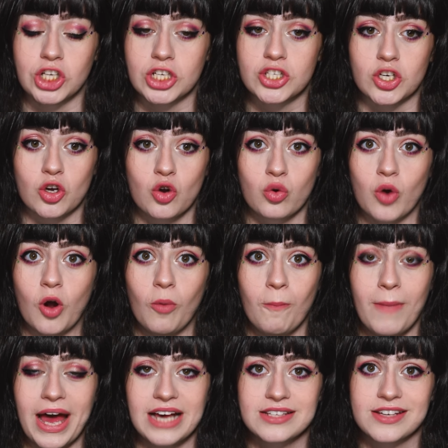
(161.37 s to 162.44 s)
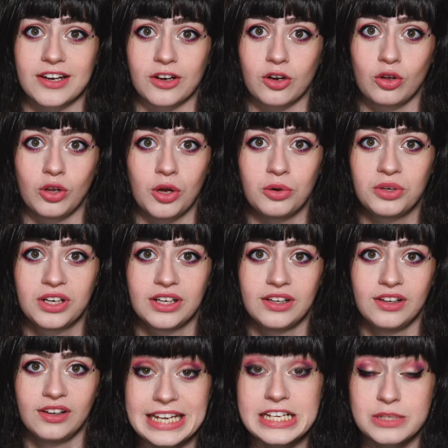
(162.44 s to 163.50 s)
just a chrome mask and a cloak.
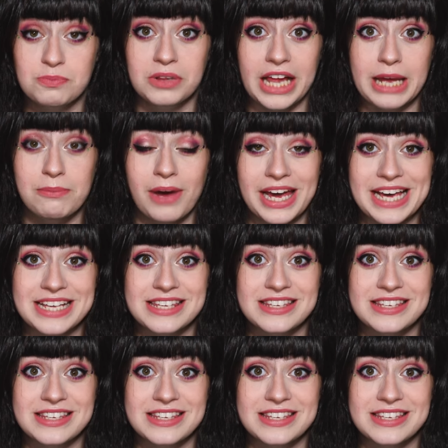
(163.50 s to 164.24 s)
He's played by a